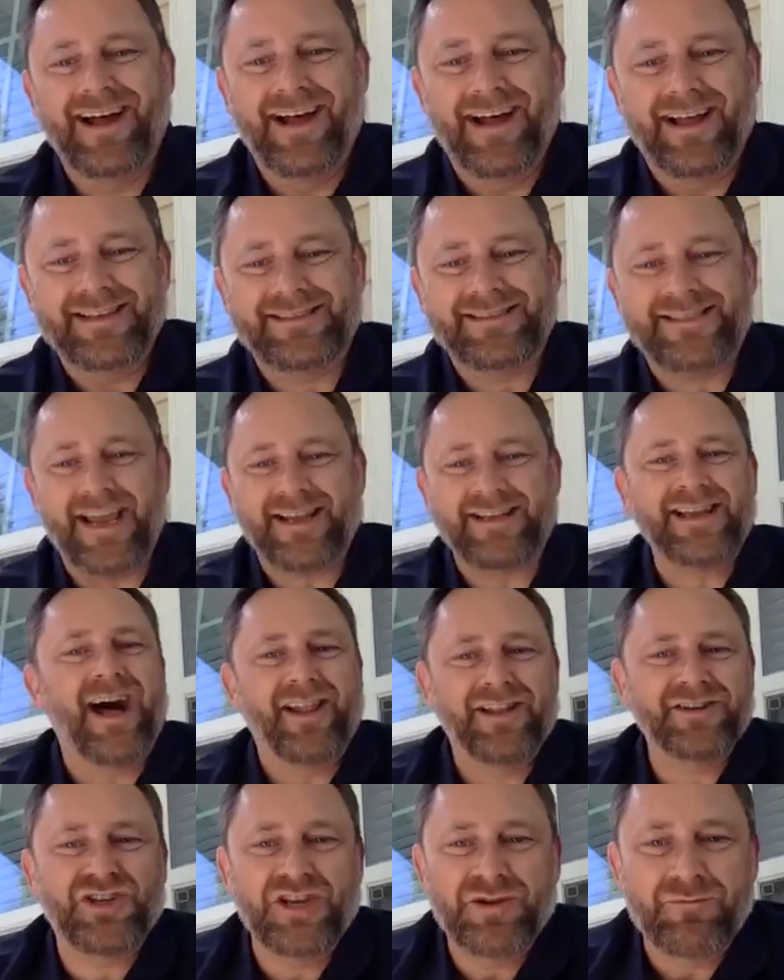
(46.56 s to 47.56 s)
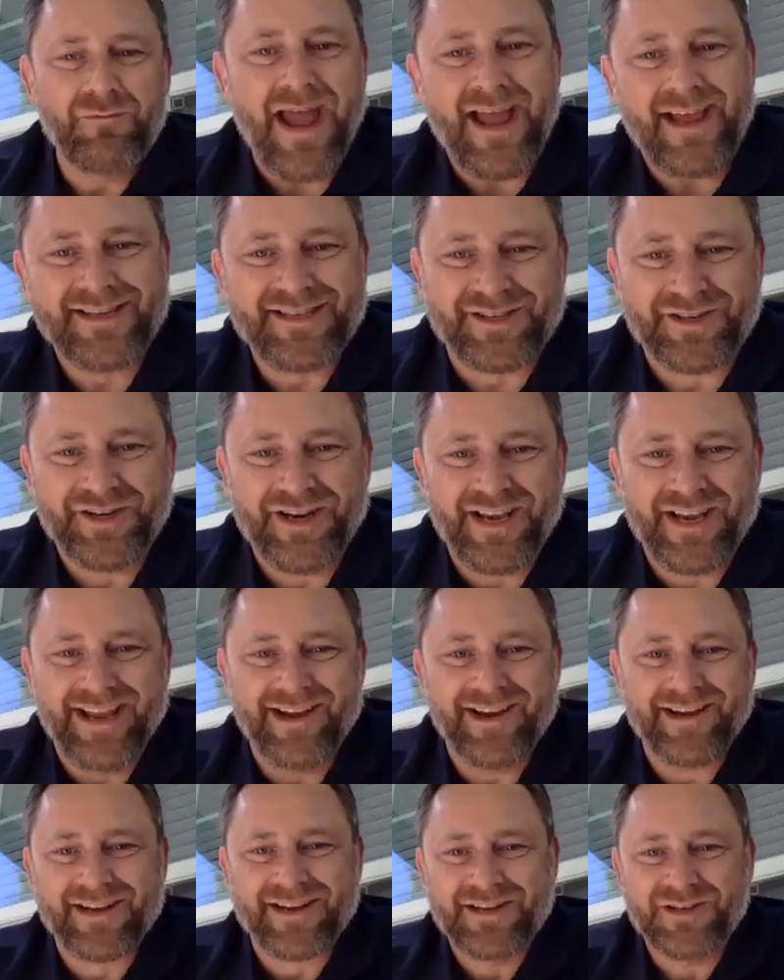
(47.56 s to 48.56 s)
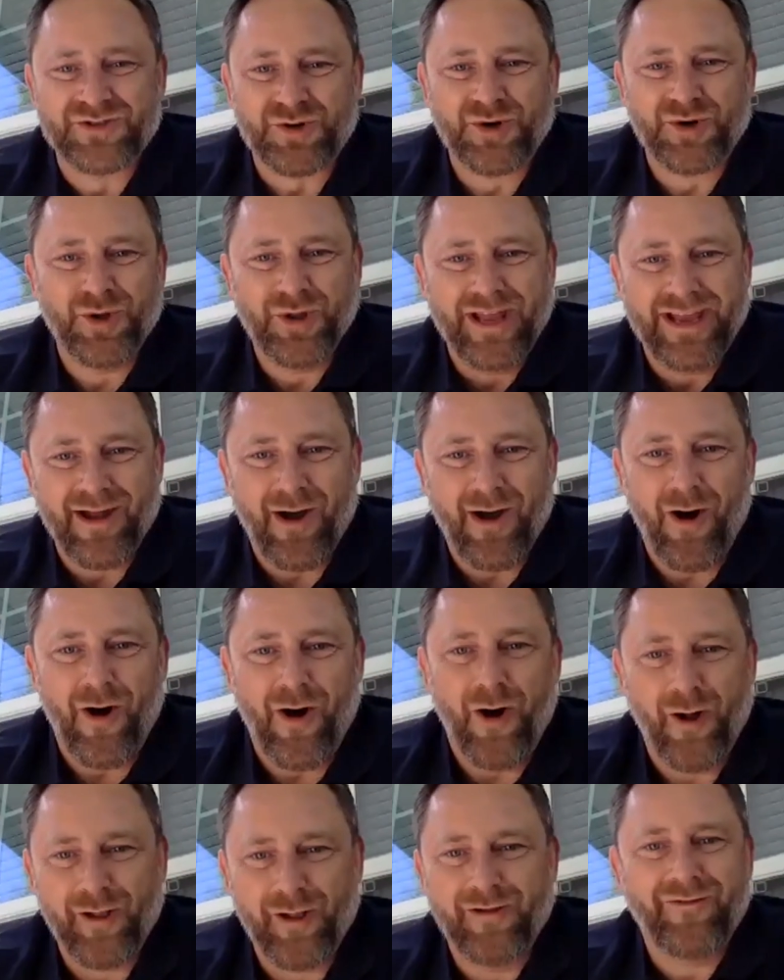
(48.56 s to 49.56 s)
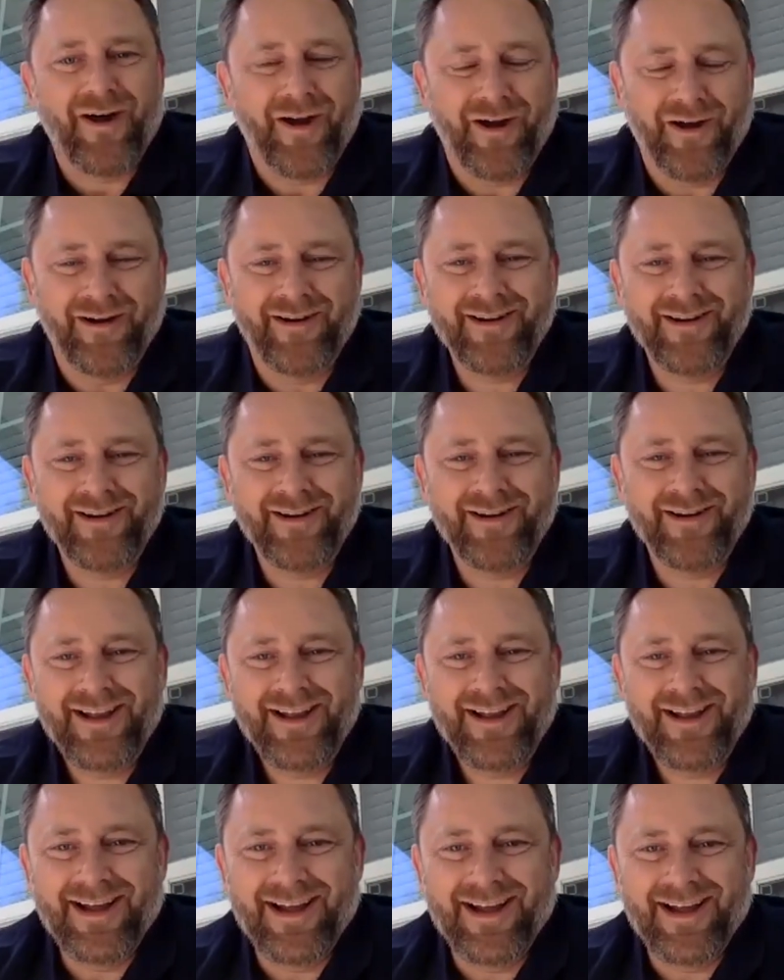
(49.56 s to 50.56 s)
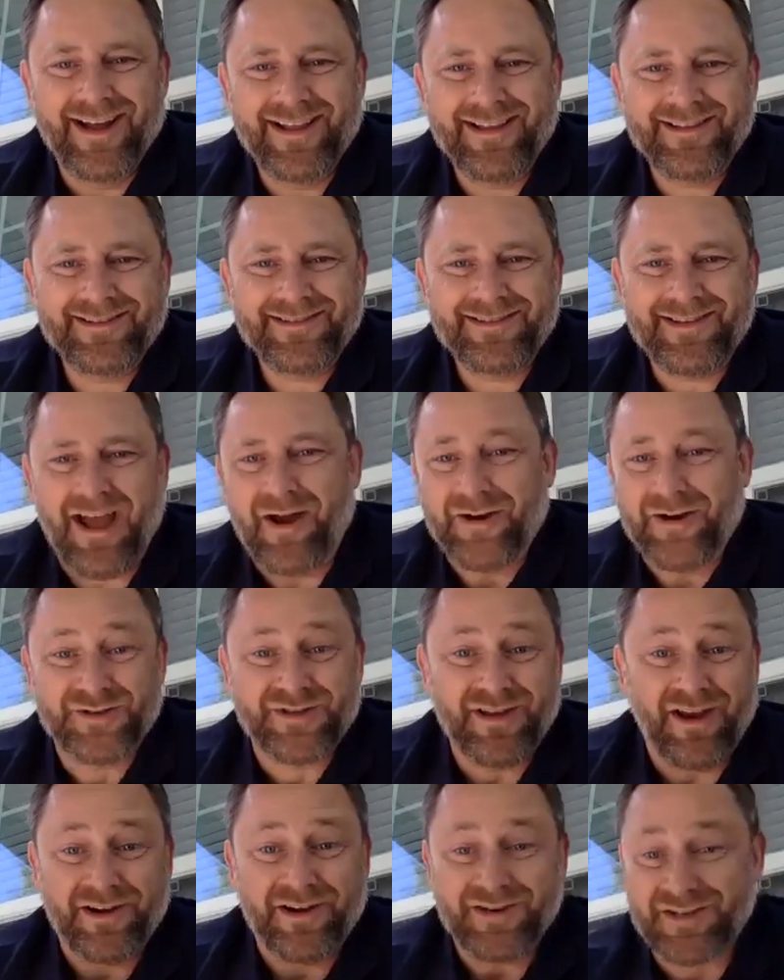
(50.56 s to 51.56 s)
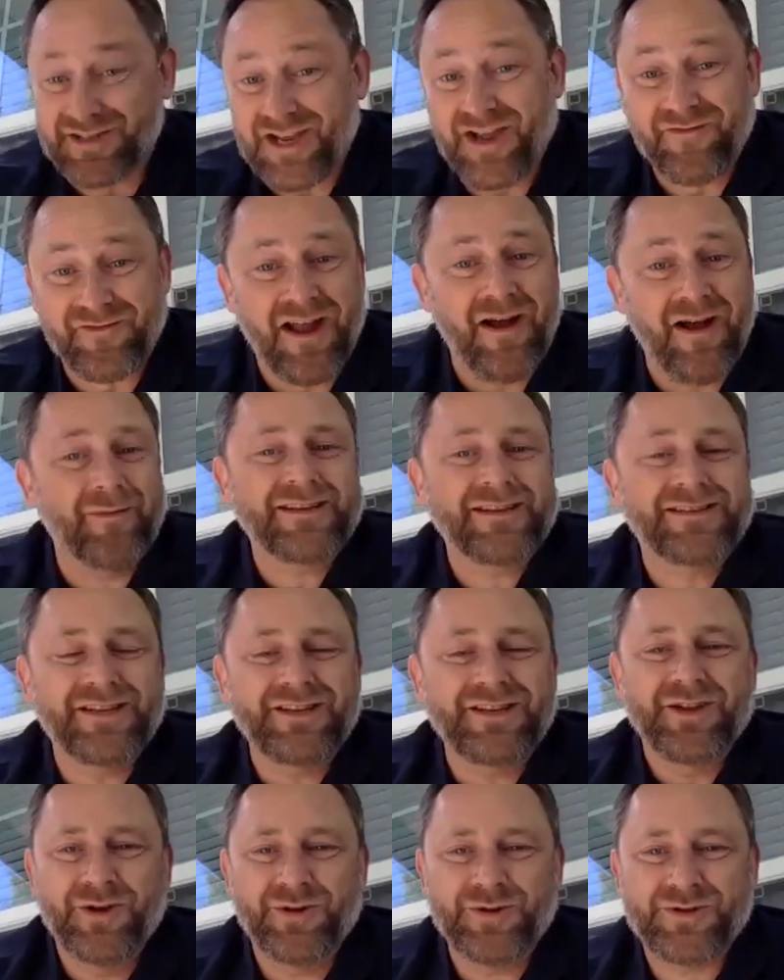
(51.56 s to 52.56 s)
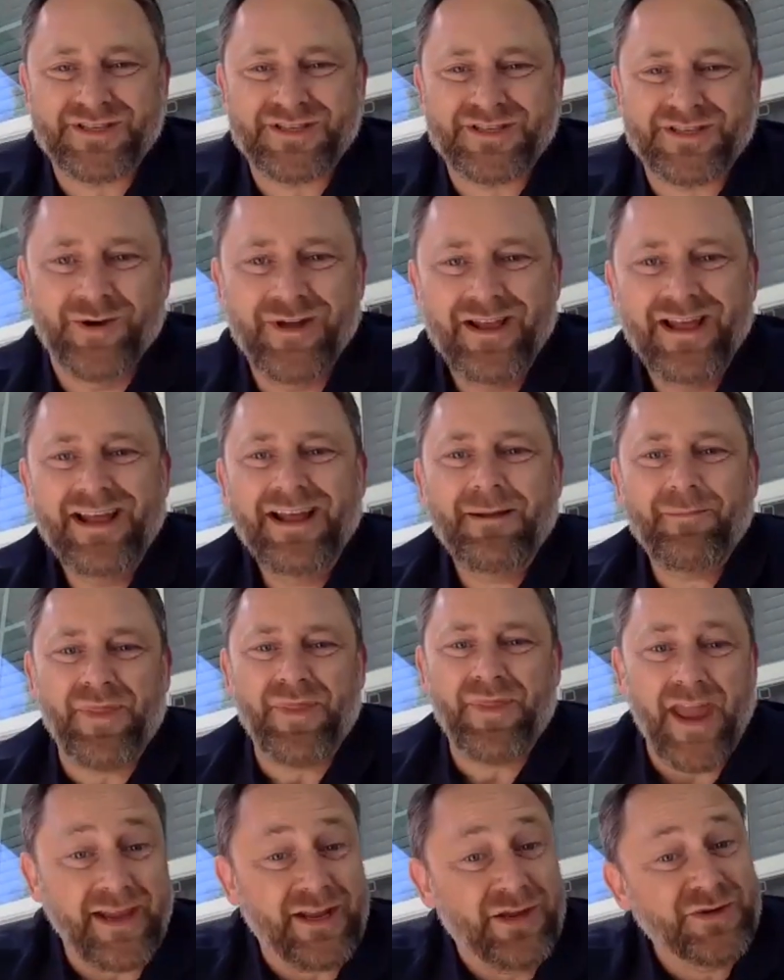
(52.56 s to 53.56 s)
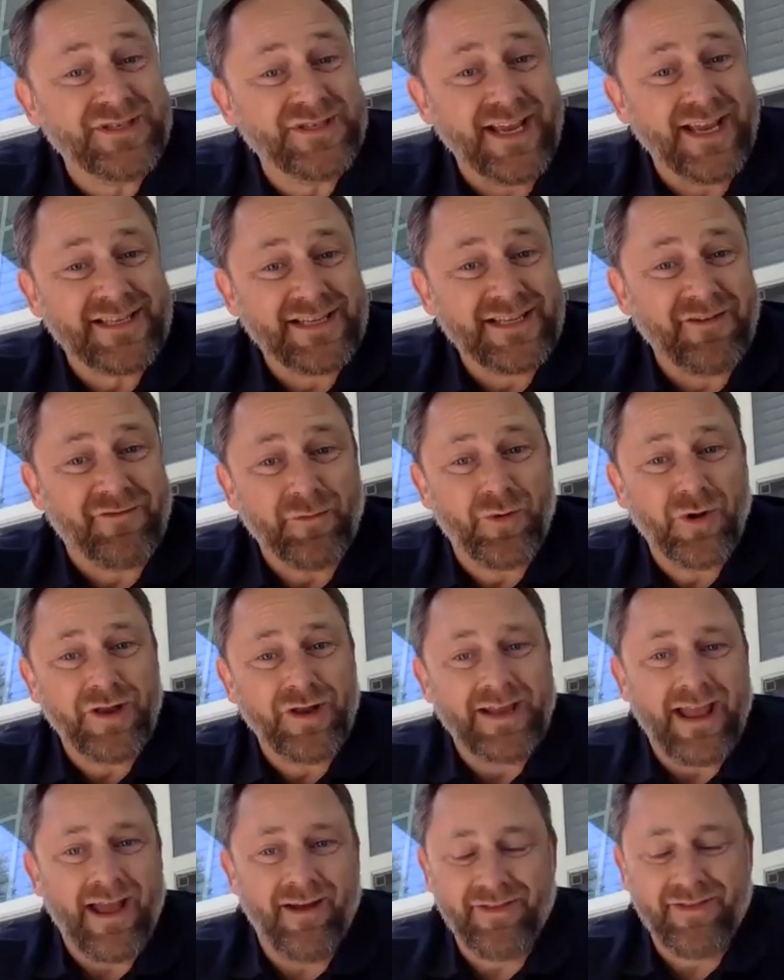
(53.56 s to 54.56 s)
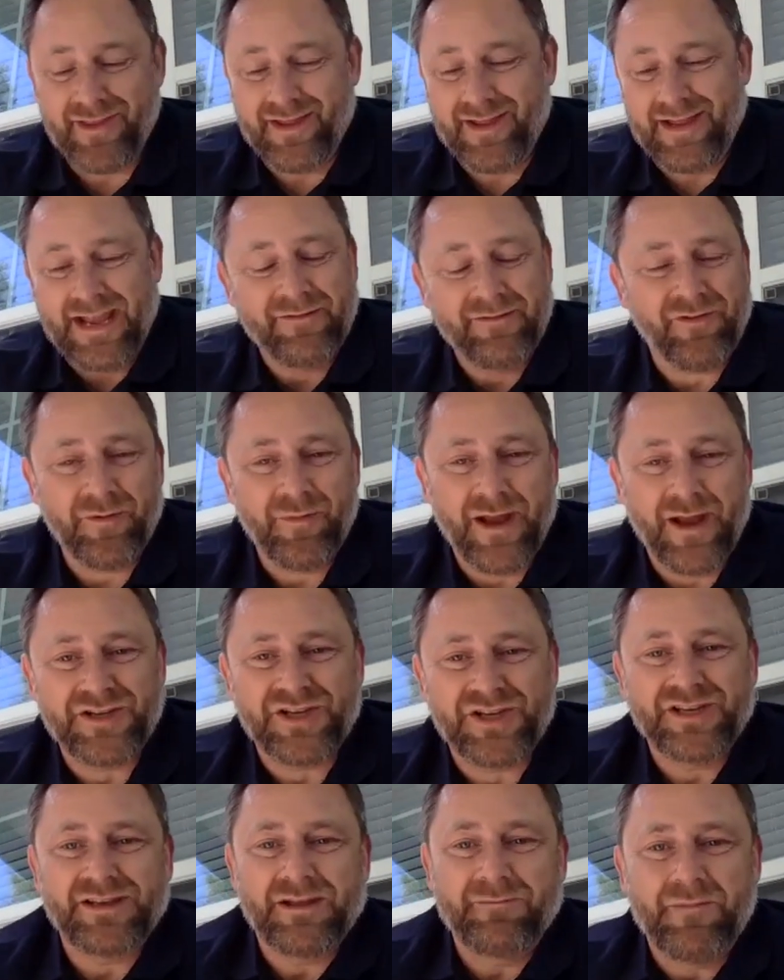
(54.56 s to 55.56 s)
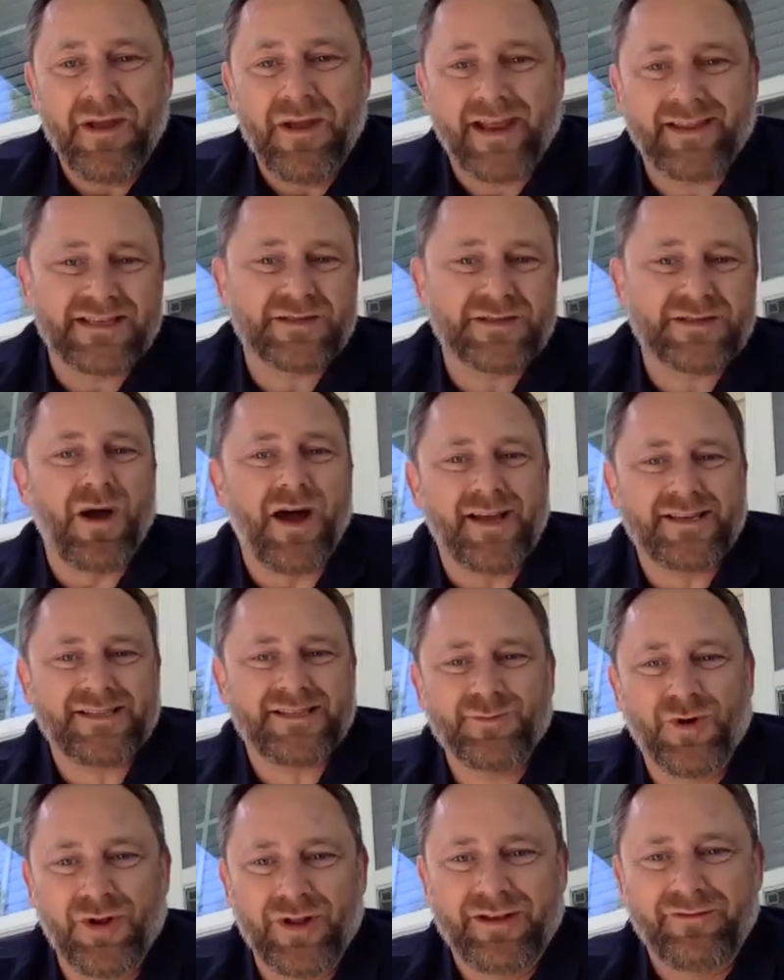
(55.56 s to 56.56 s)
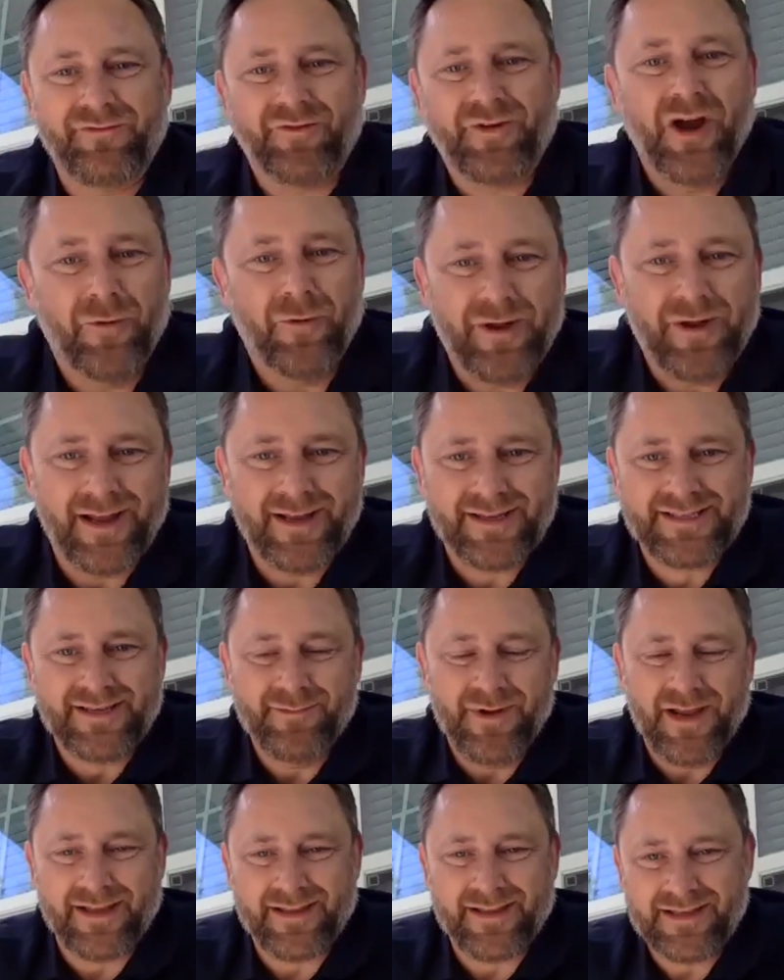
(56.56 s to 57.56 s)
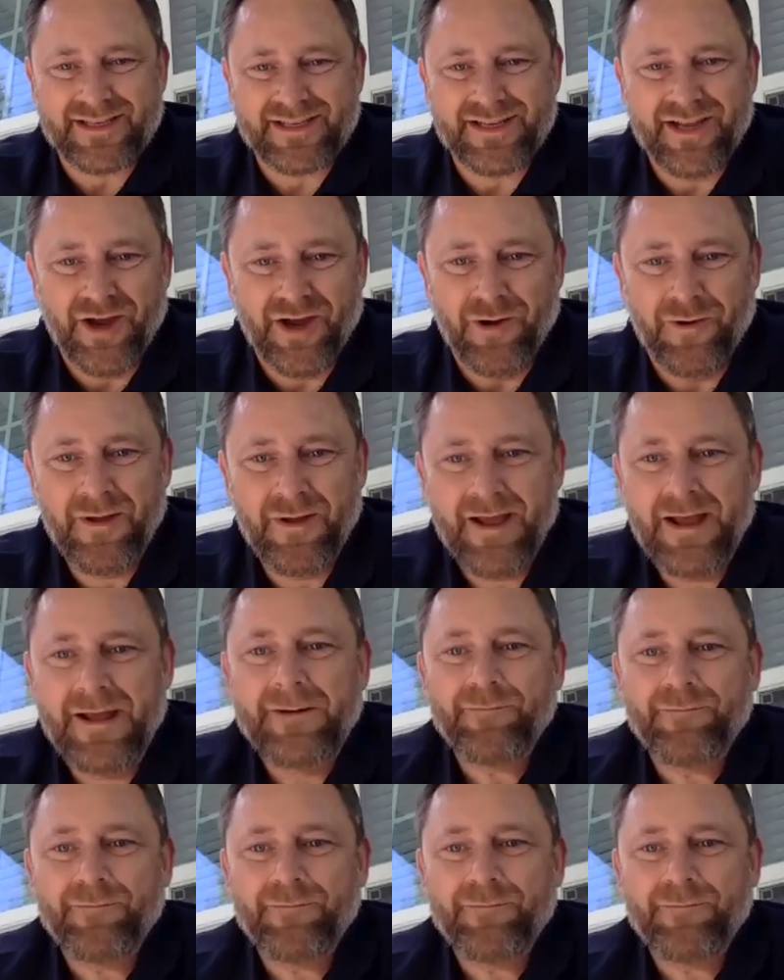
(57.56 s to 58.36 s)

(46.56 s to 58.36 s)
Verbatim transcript: uh, technology master here, controlling all of our uh, our, our stuff coming to you. So thank you, Cecily, for putting out the information to make this possible and for helping us to make this go.